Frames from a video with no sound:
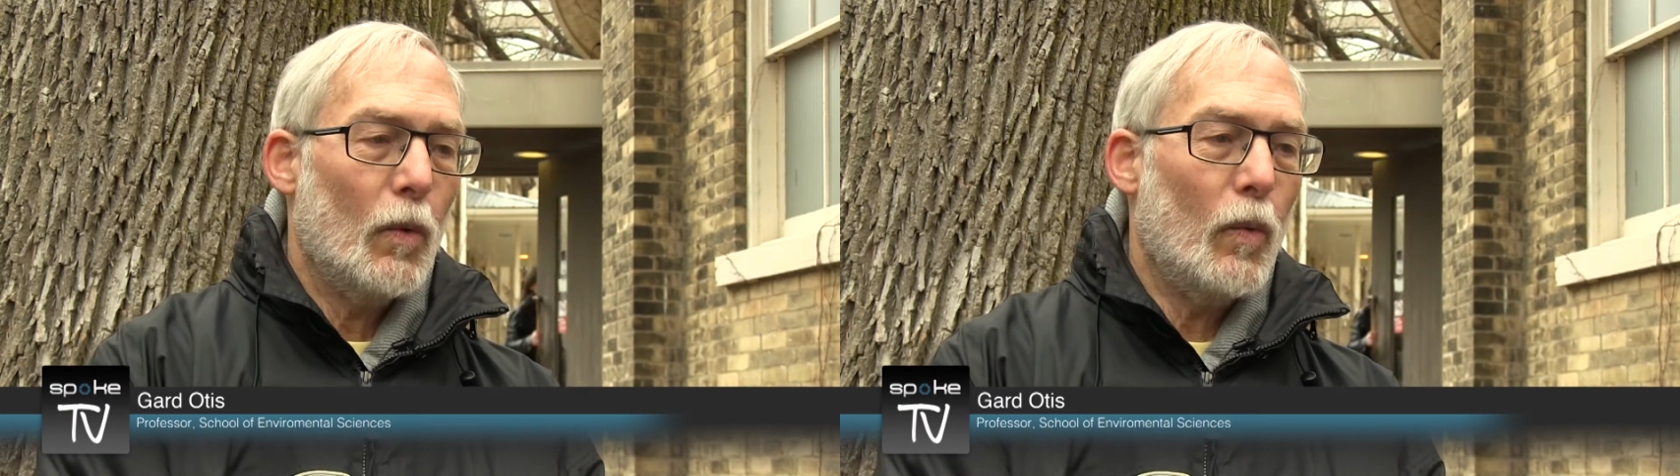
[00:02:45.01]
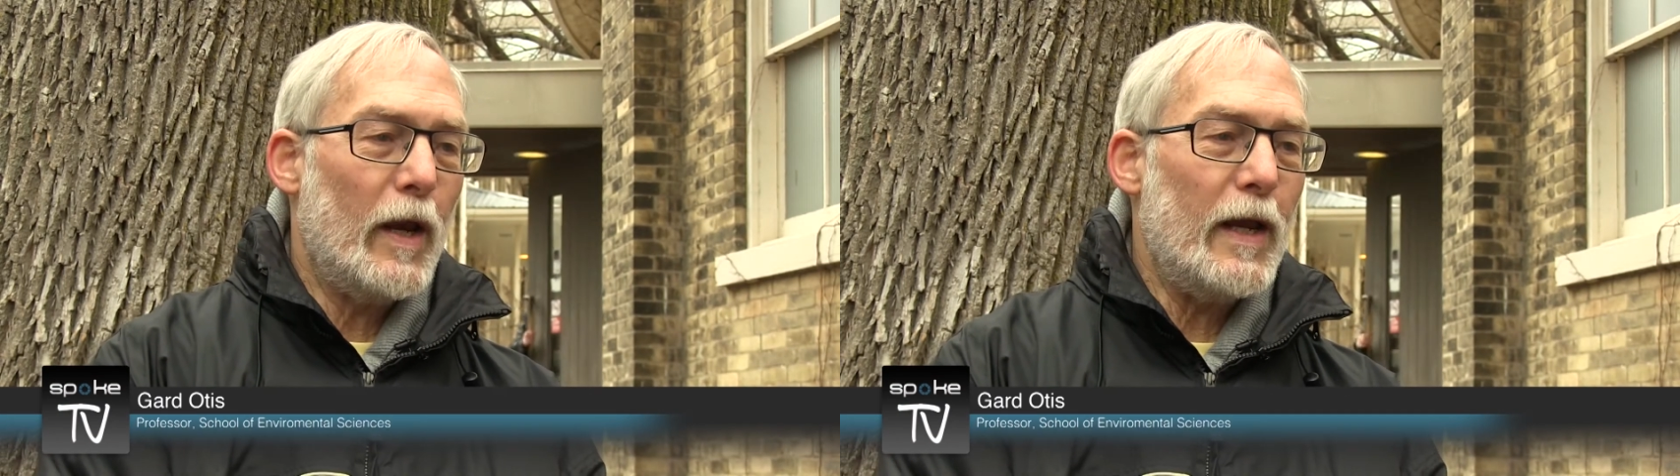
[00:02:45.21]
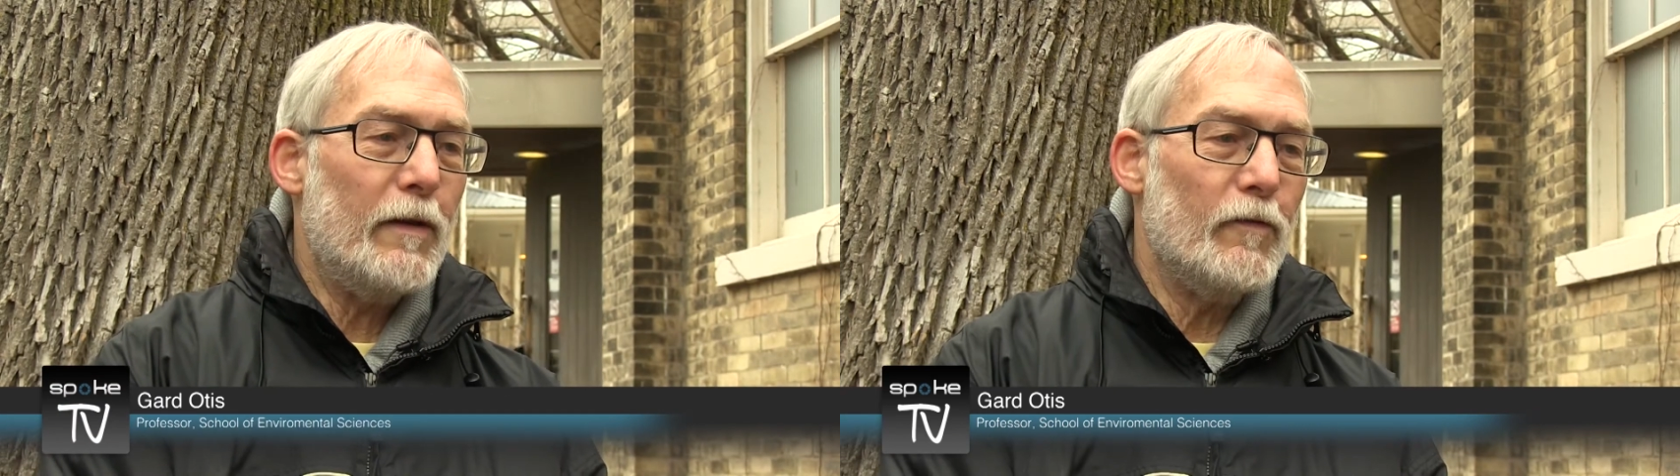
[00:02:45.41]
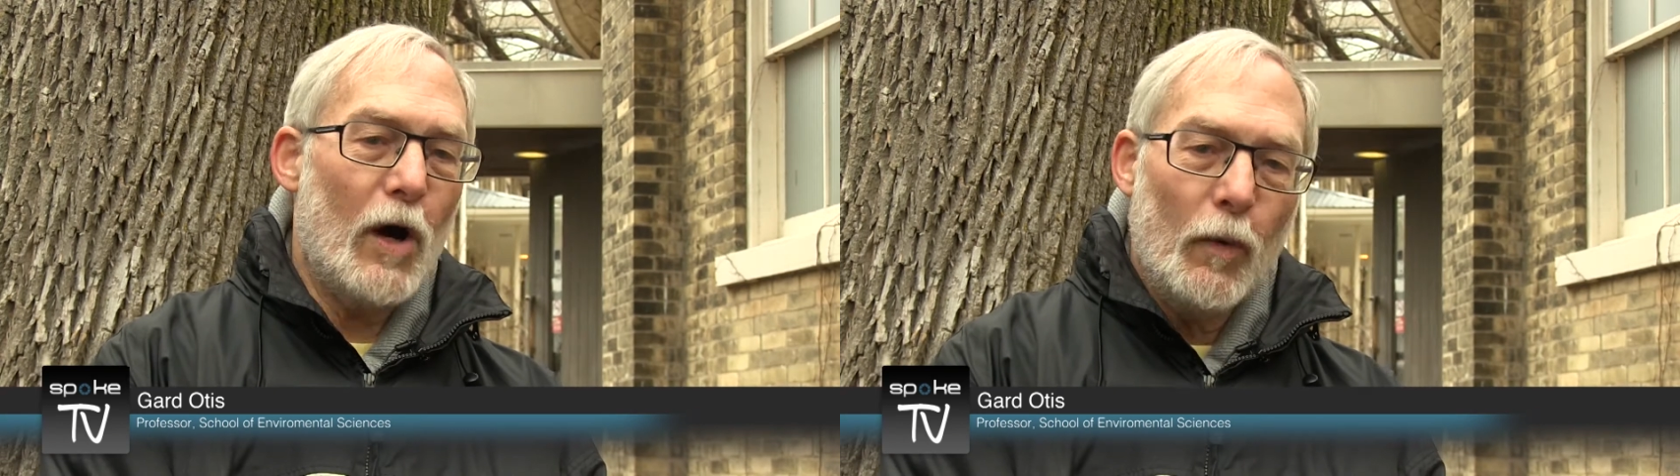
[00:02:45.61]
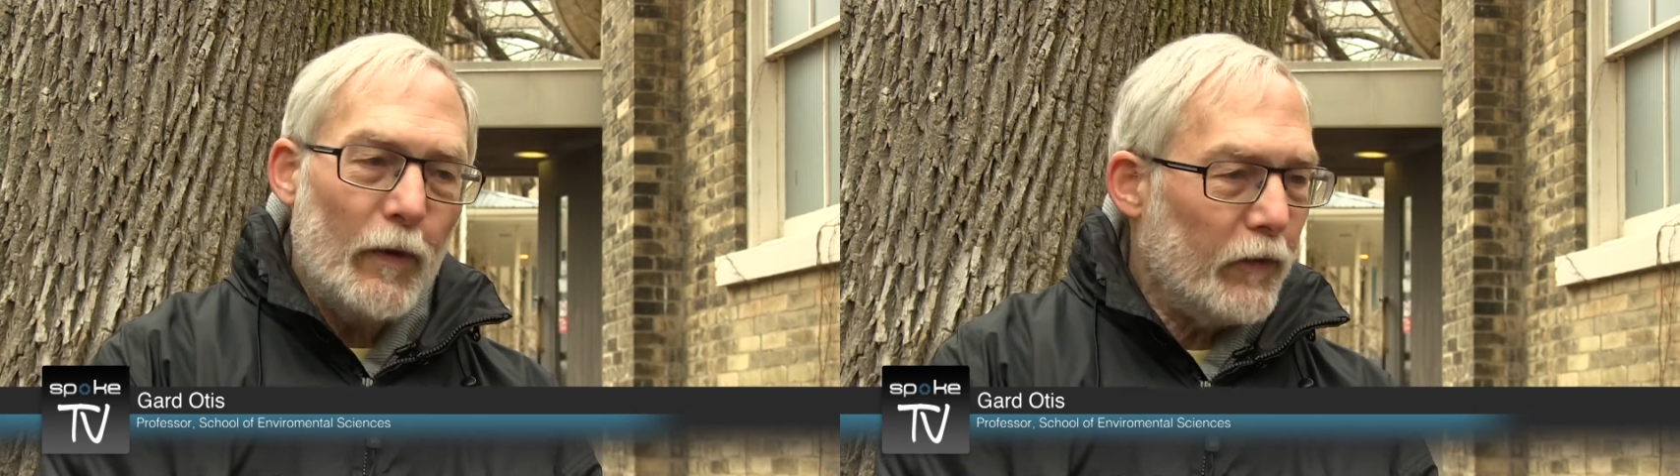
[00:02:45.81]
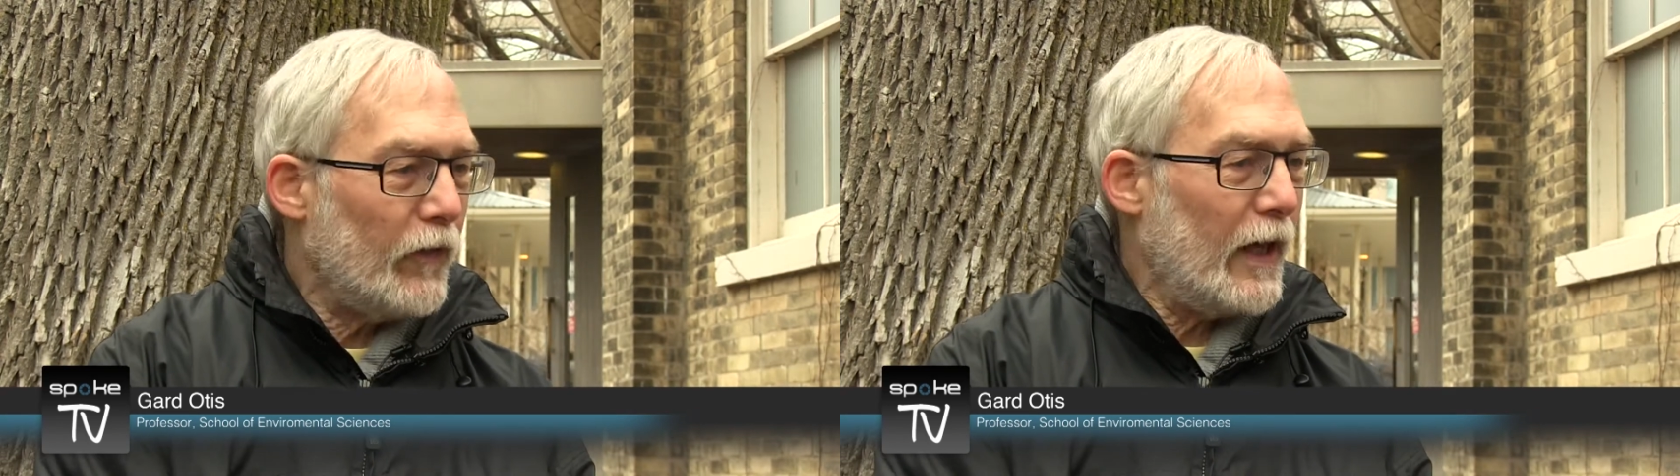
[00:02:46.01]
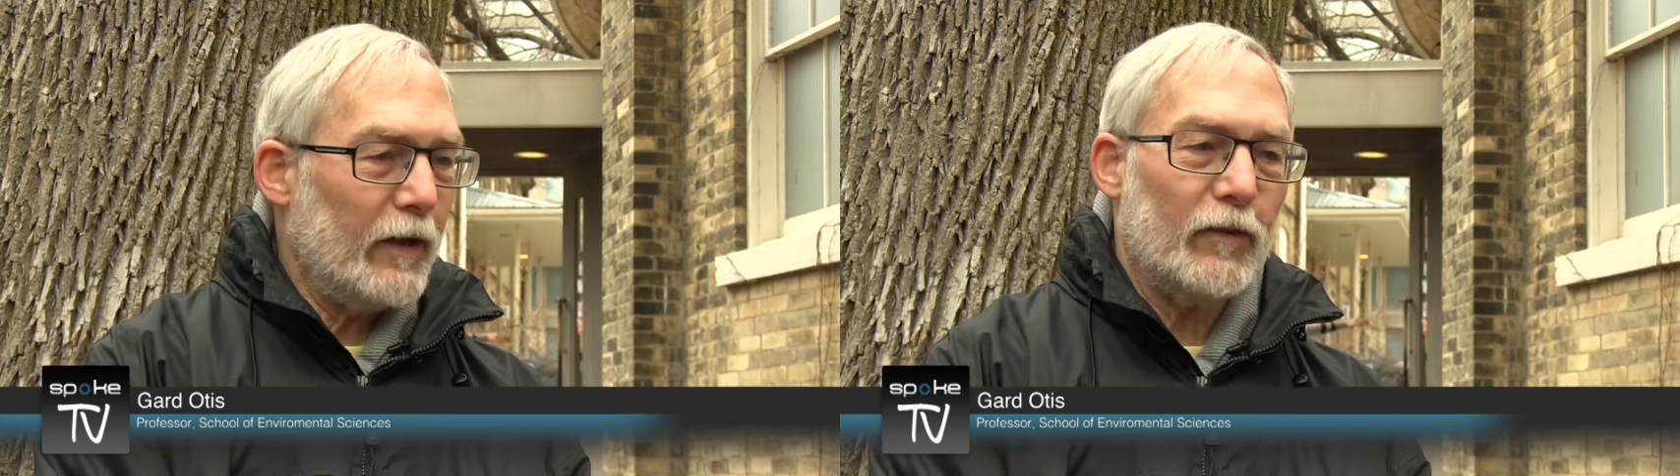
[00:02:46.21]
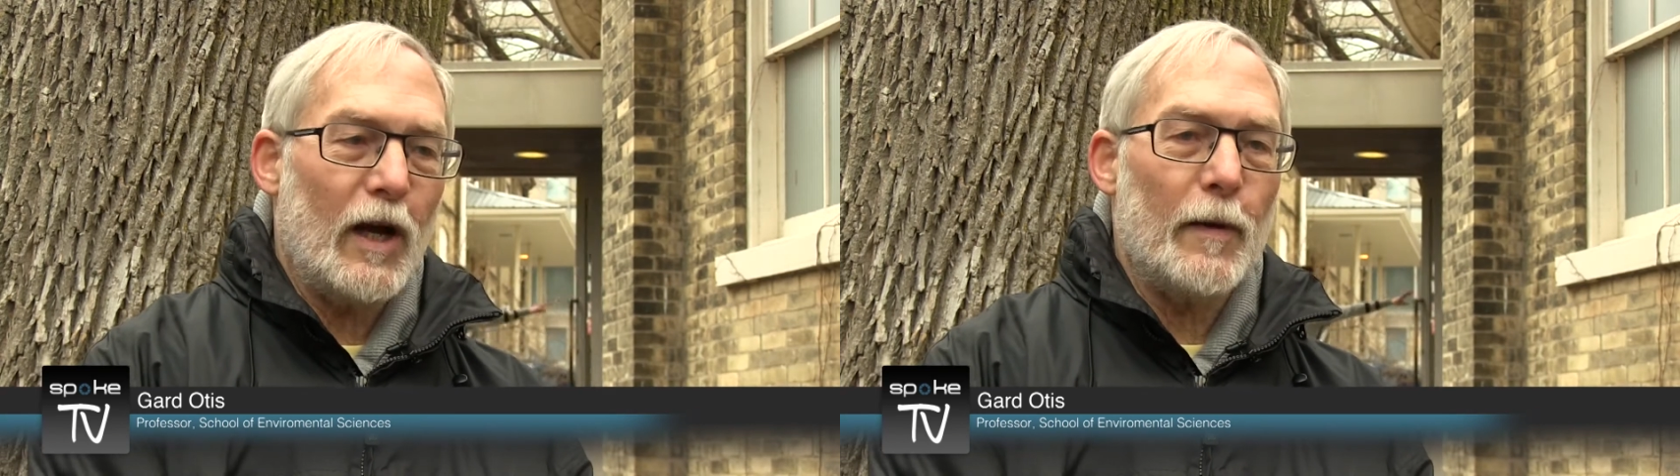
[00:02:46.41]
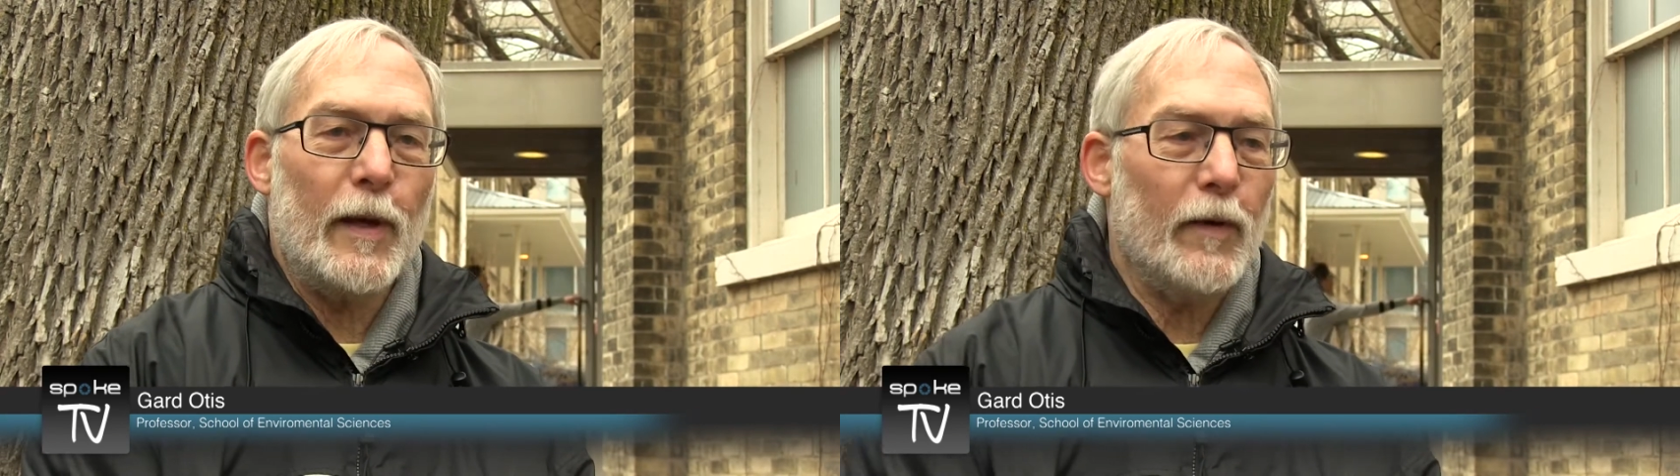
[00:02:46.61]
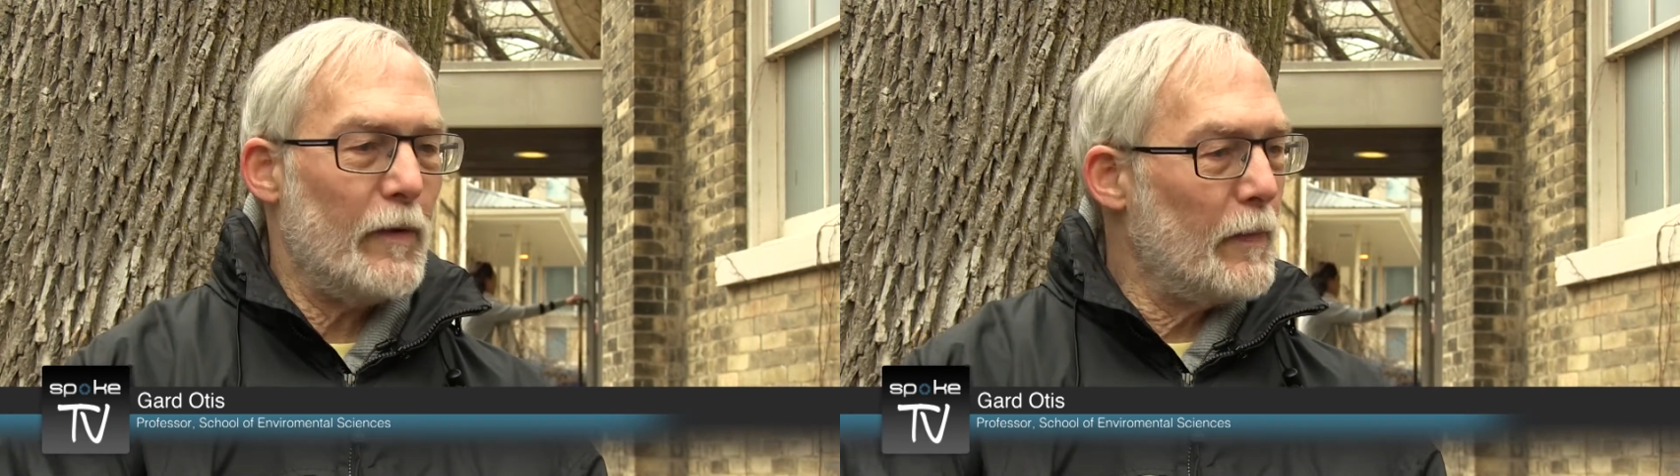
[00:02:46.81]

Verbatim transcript: we've known this thing is coming,